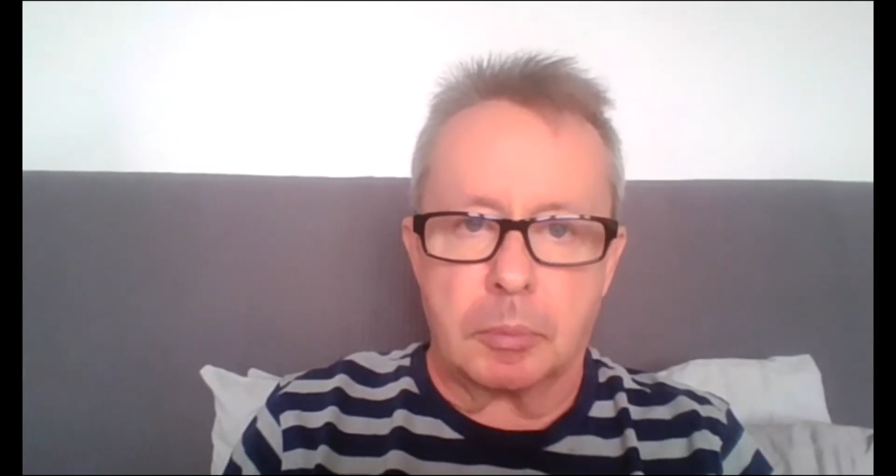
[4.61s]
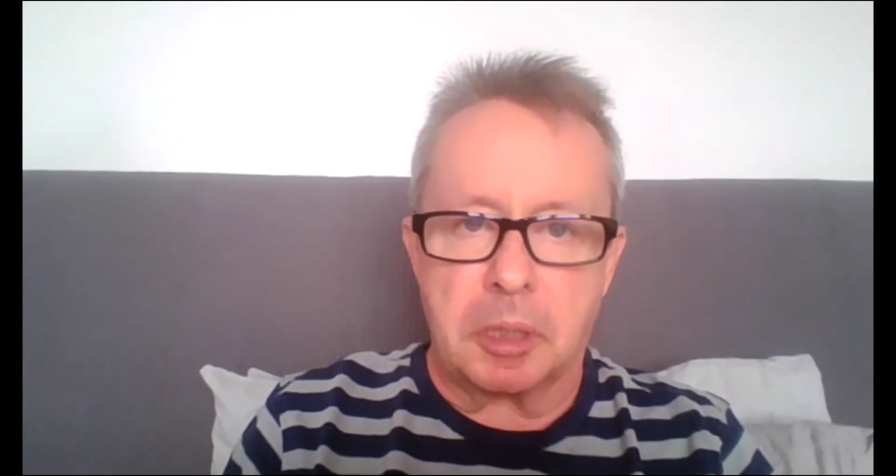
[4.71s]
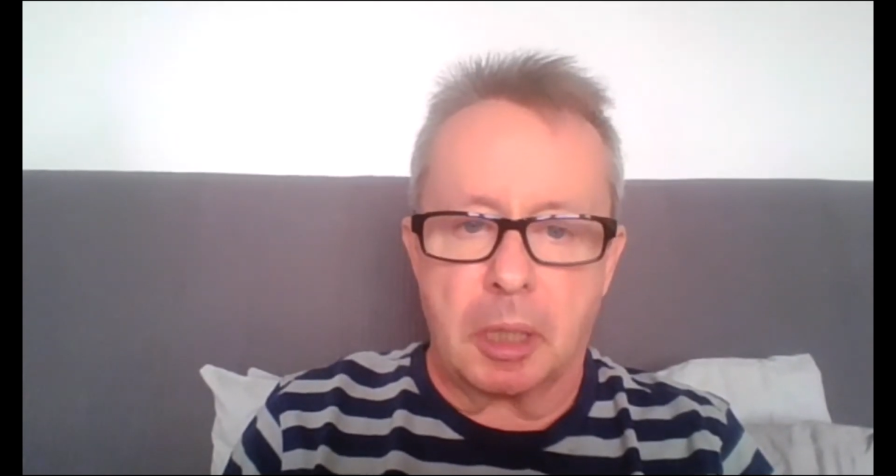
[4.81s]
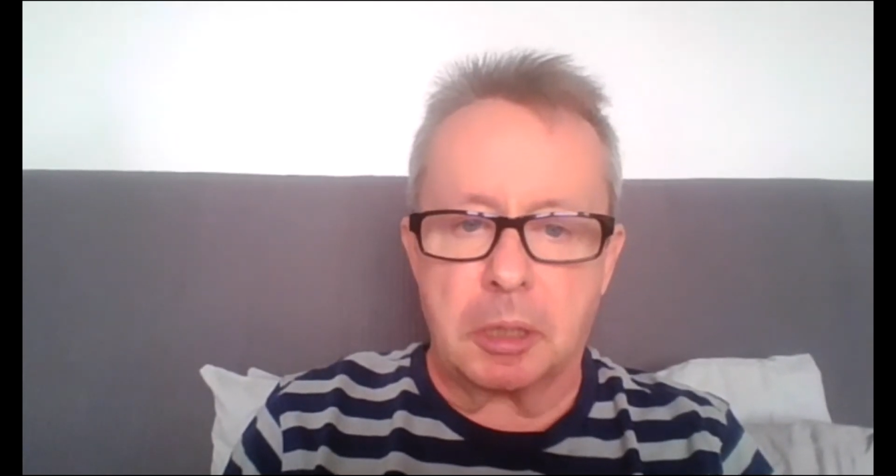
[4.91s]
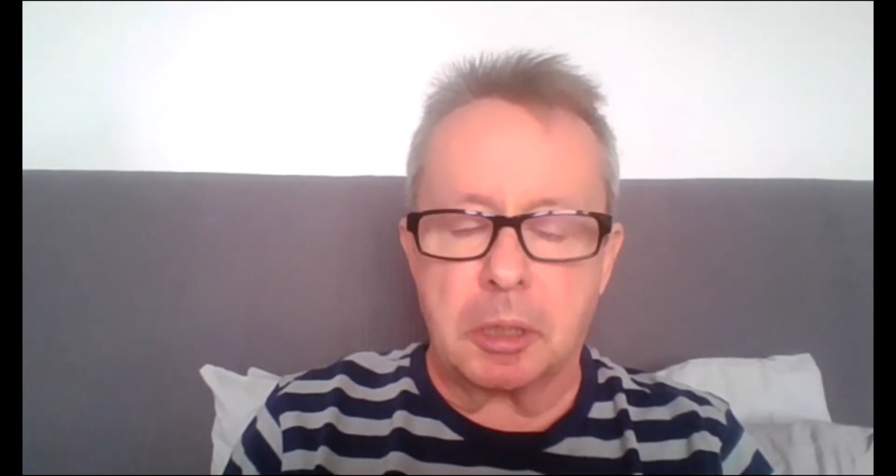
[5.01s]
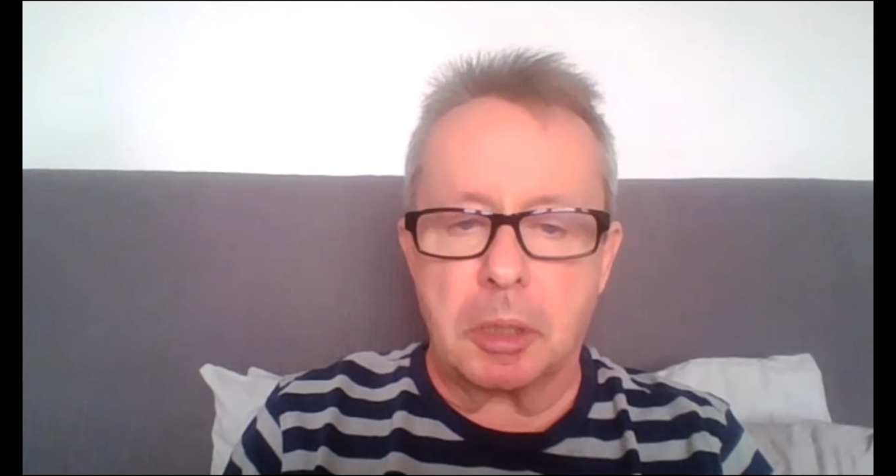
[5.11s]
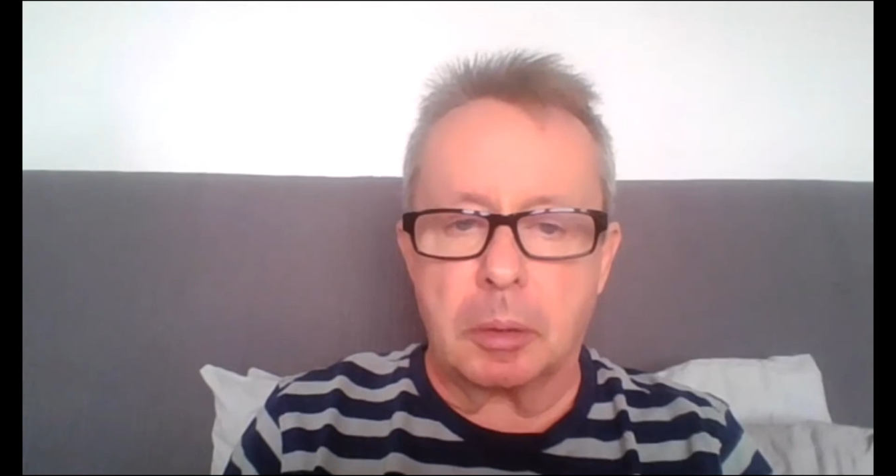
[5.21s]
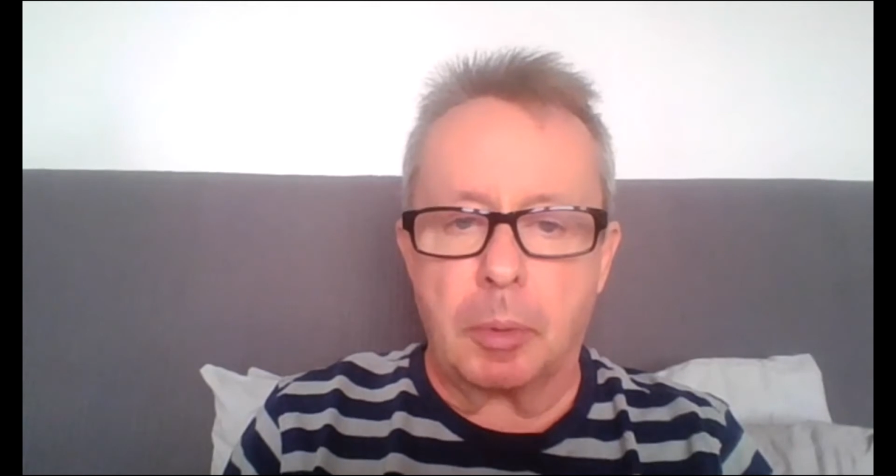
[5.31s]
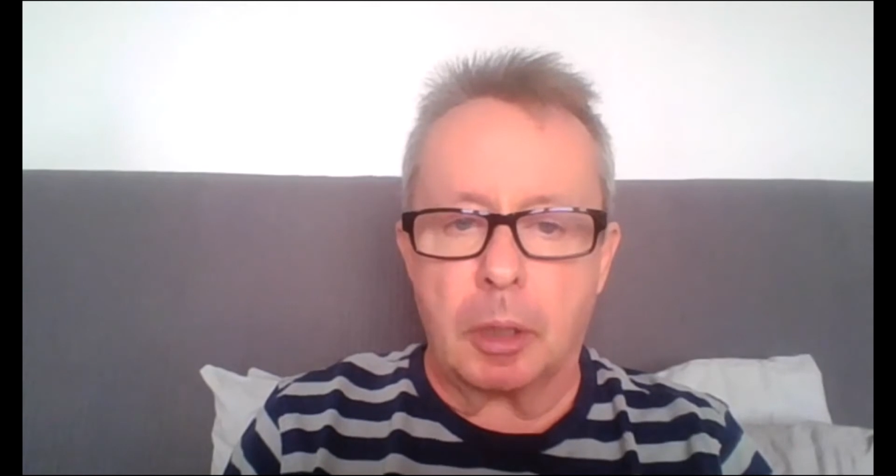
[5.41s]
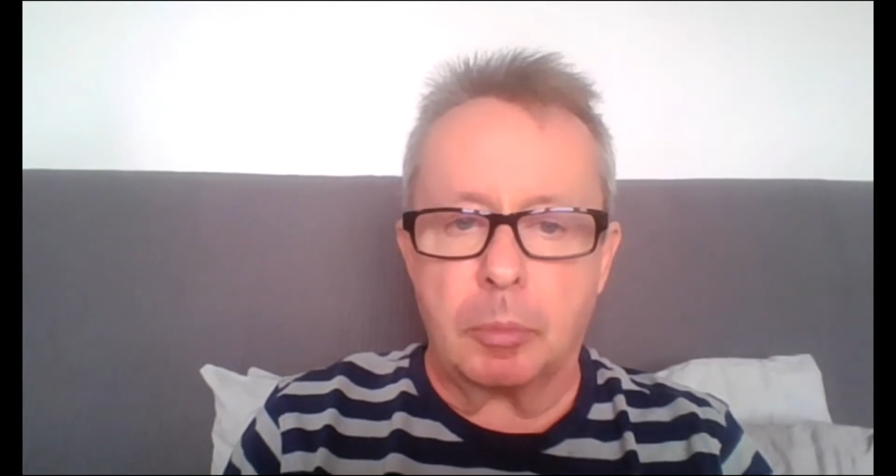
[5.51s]
sessions
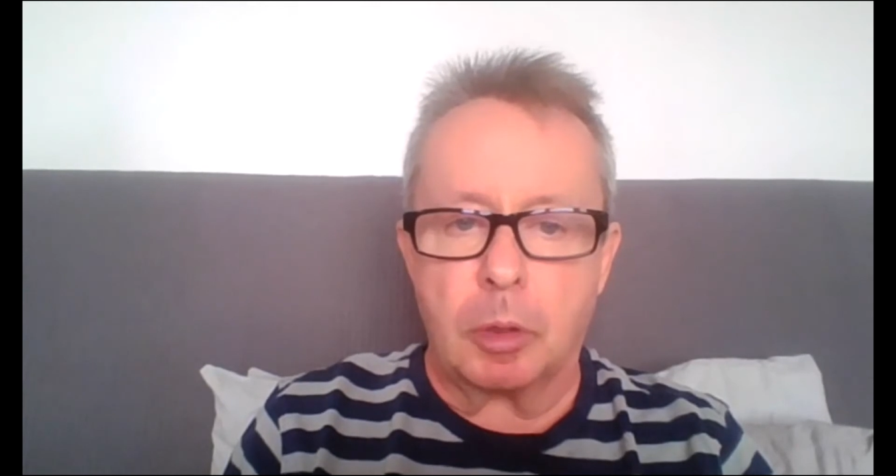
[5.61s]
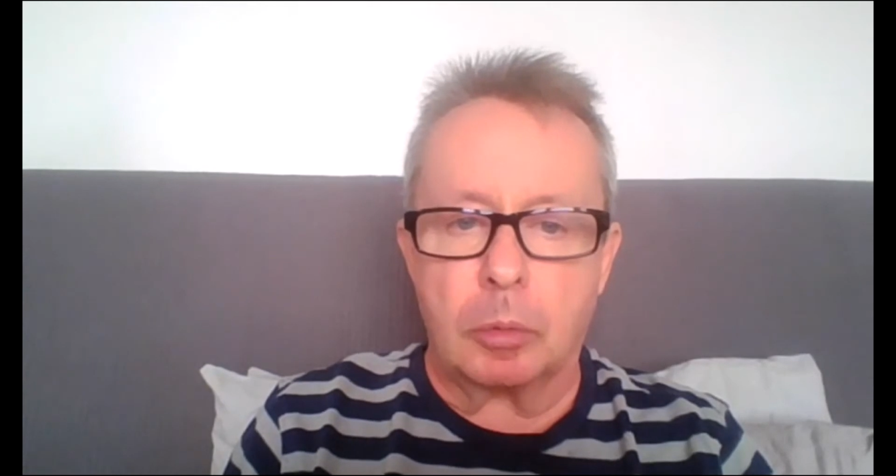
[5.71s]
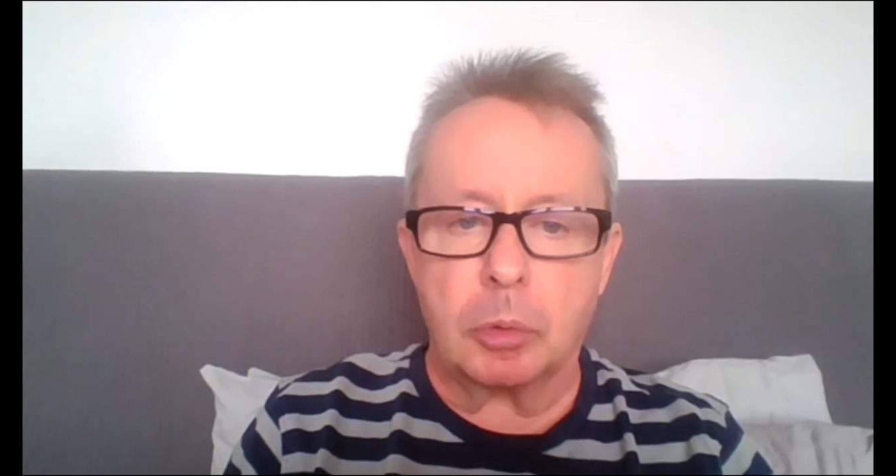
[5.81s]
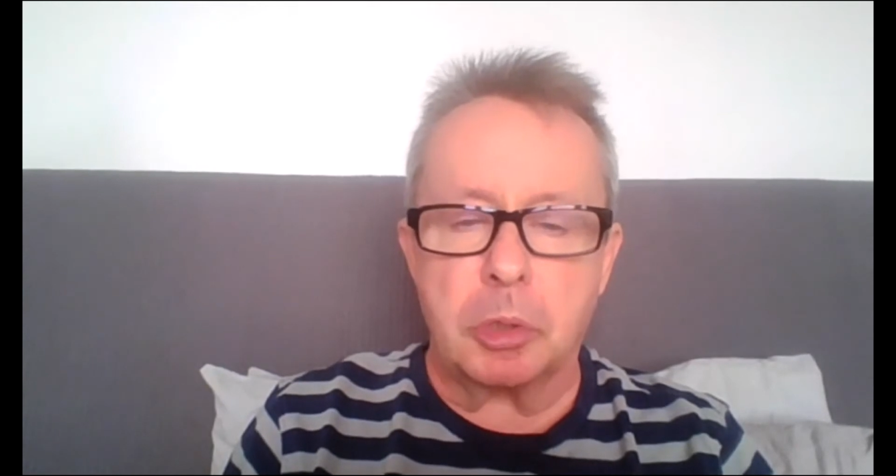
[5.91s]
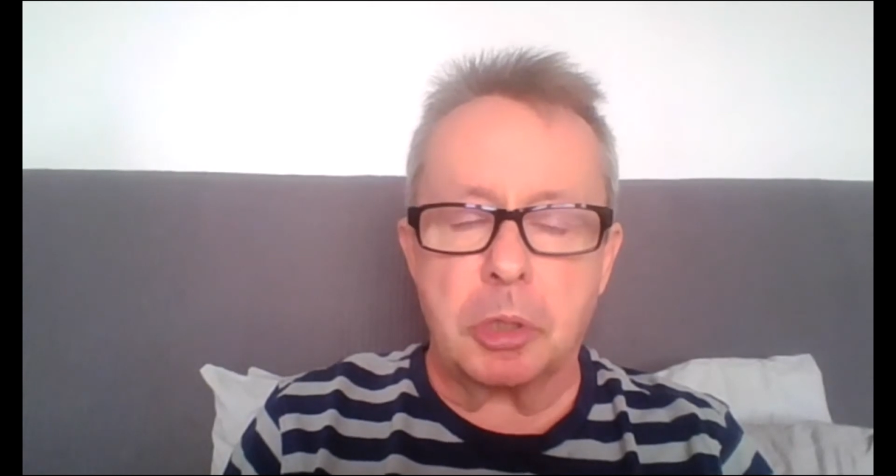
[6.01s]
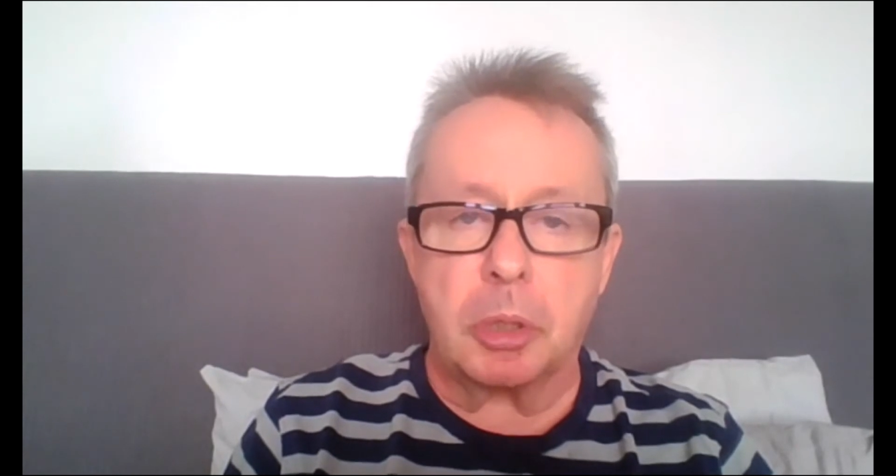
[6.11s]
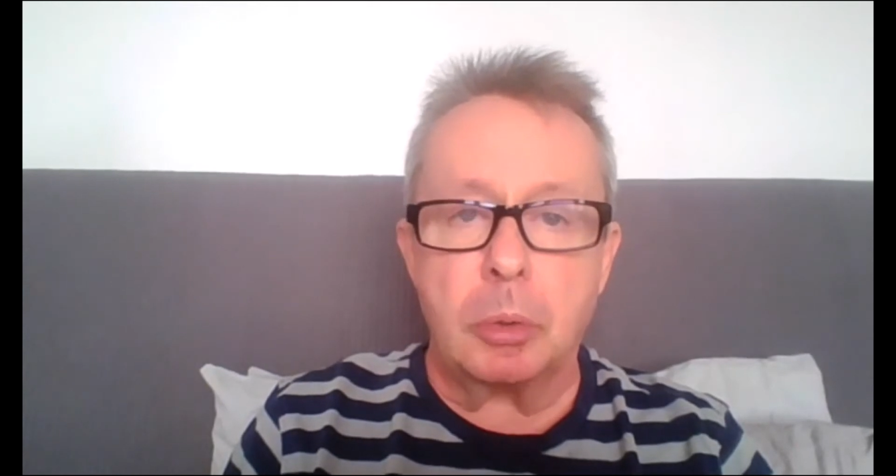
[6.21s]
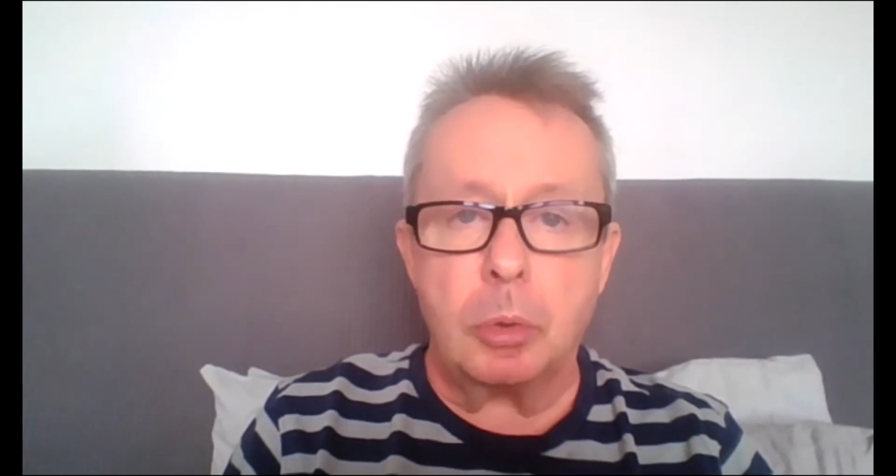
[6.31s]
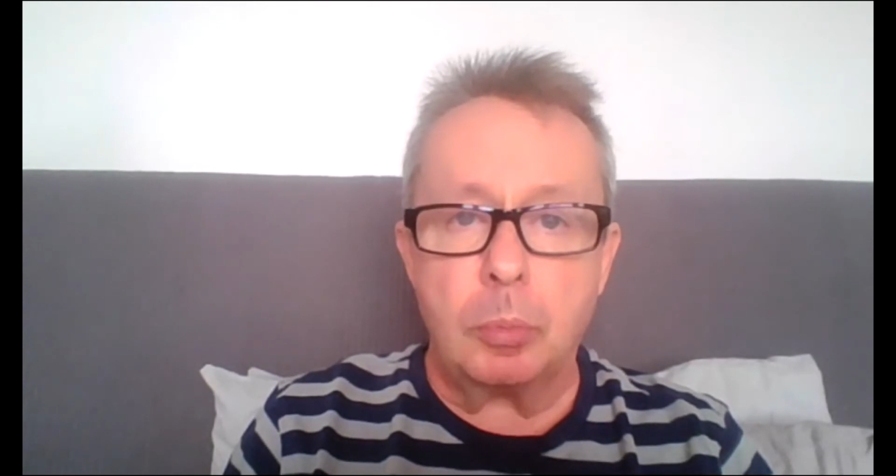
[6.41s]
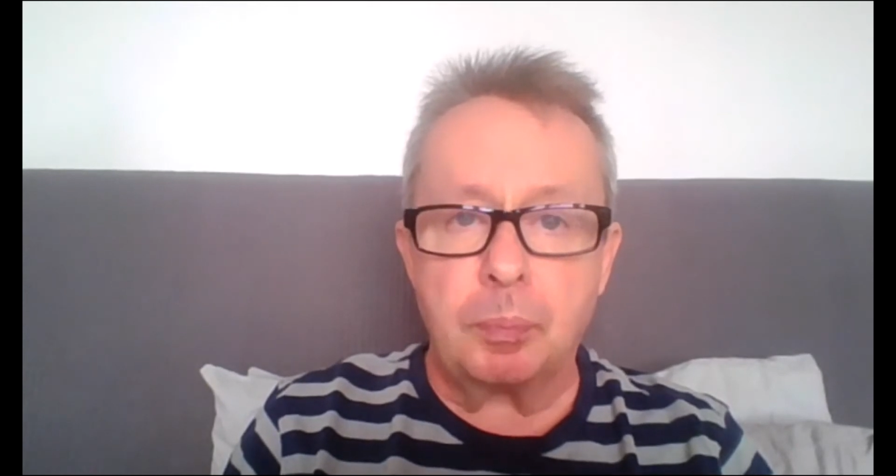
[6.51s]
at the moment are on
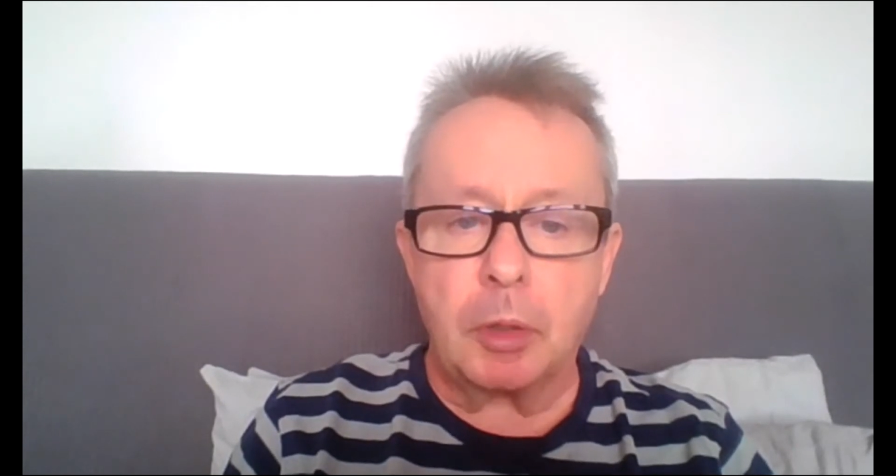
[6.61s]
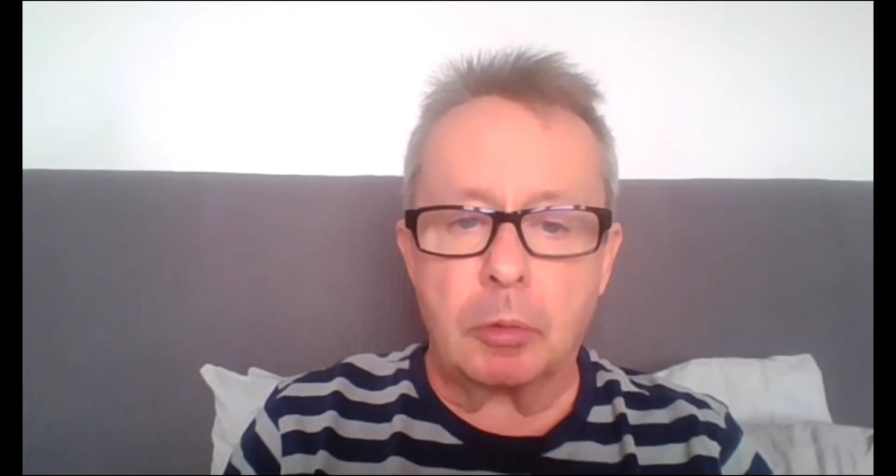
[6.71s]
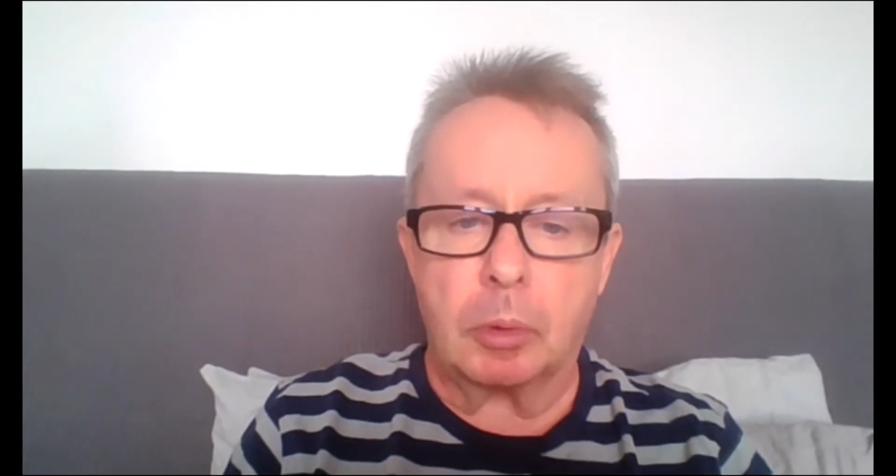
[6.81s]
Zoom